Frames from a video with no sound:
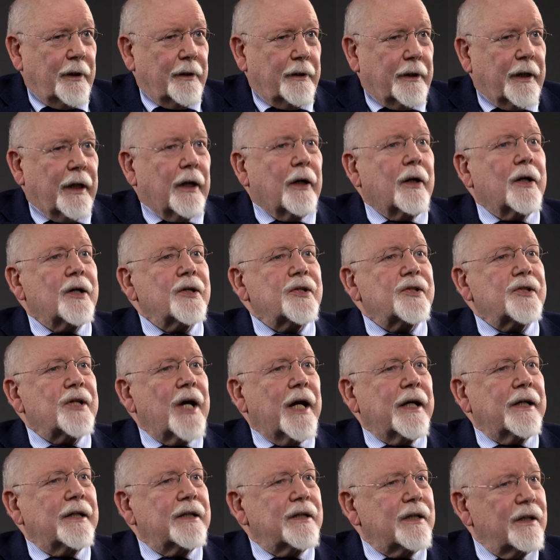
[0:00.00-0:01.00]
There are
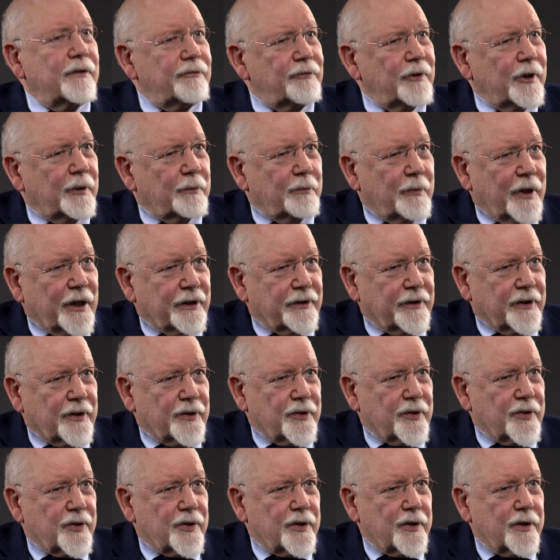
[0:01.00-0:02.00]
scientific
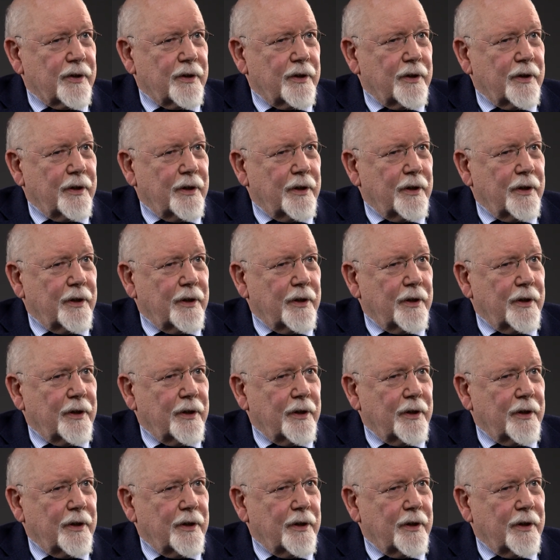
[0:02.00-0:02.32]
methods,